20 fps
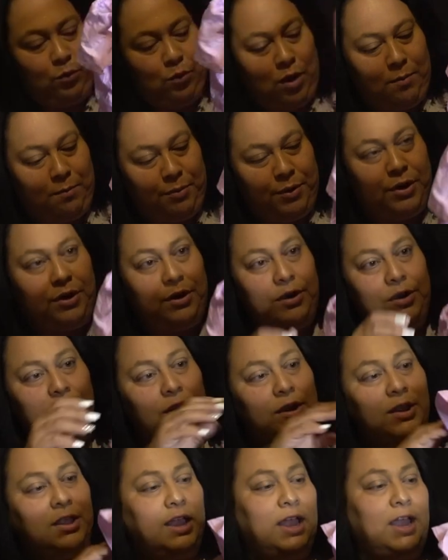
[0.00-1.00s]
romper,
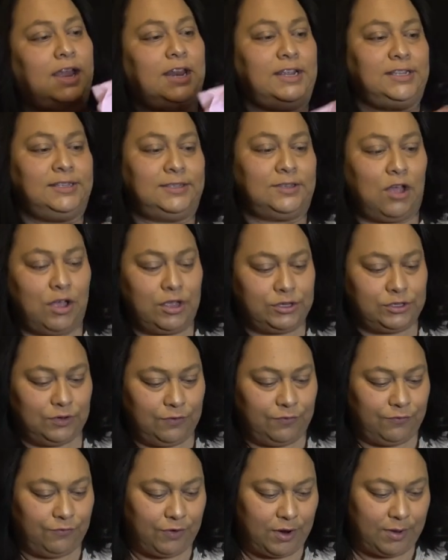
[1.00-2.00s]
and it's also
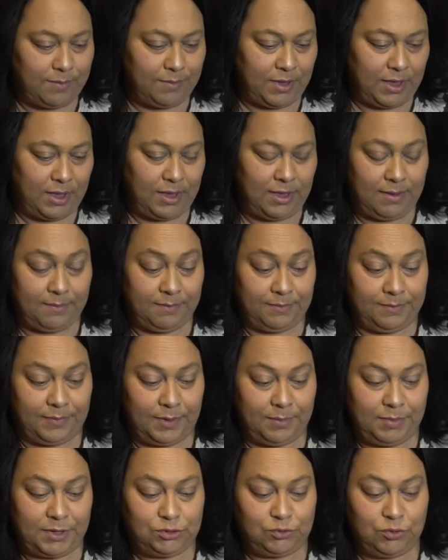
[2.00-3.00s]
from um,
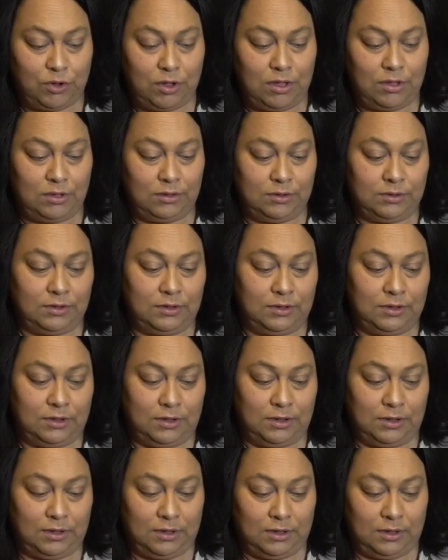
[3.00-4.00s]
Habitual.
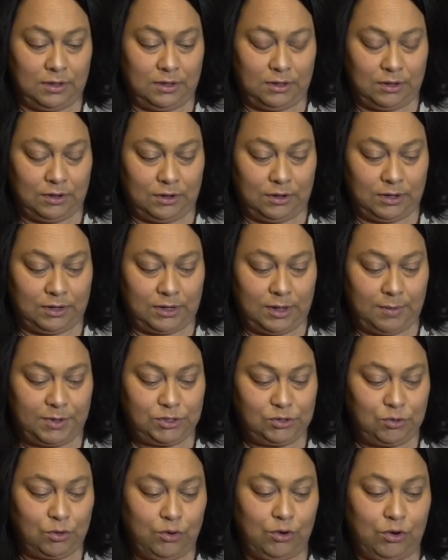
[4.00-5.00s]

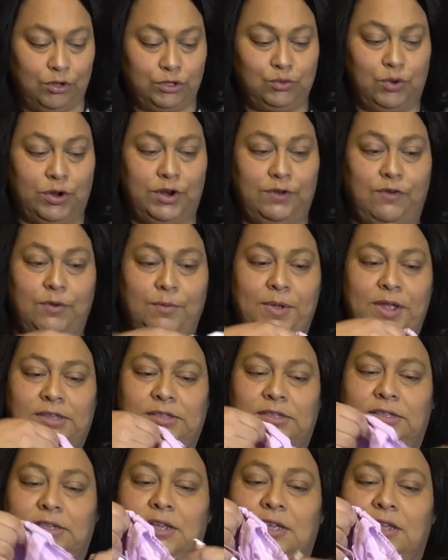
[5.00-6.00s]
Habitual Girl, 24
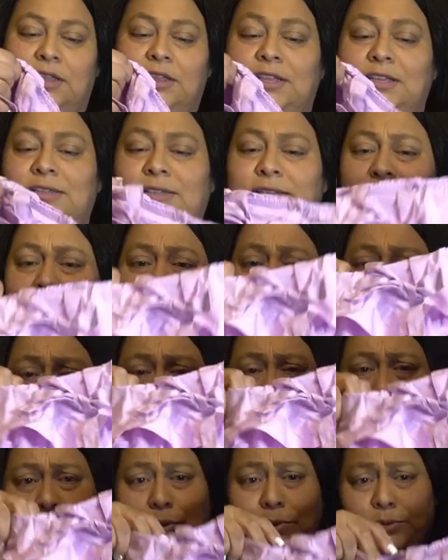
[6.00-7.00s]
months. This is
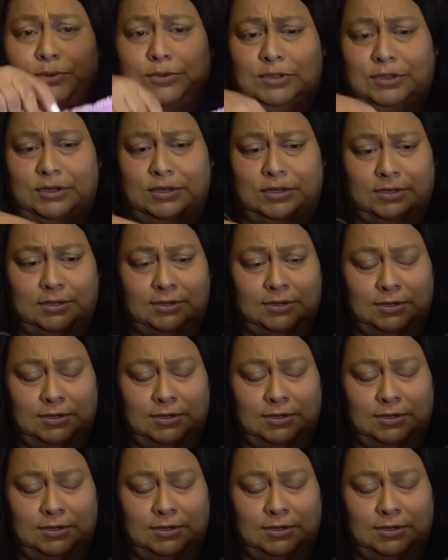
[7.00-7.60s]
cute.